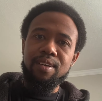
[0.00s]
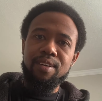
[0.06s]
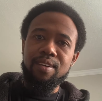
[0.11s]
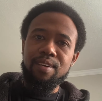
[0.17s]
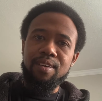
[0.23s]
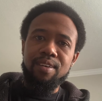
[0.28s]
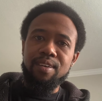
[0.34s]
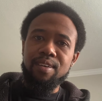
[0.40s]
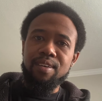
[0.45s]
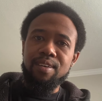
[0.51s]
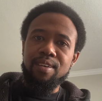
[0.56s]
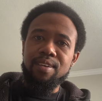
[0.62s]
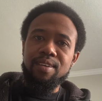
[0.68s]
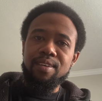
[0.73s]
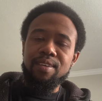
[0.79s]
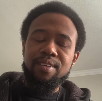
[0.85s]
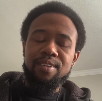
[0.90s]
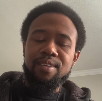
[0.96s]

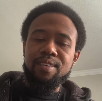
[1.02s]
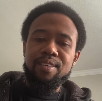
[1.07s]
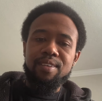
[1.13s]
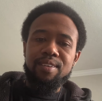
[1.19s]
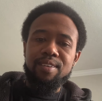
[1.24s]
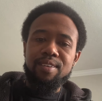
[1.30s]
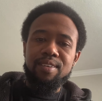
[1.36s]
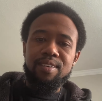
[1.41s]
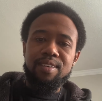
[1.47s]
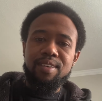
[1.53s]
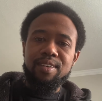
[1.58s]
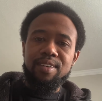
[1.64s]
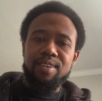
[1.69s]
(silence)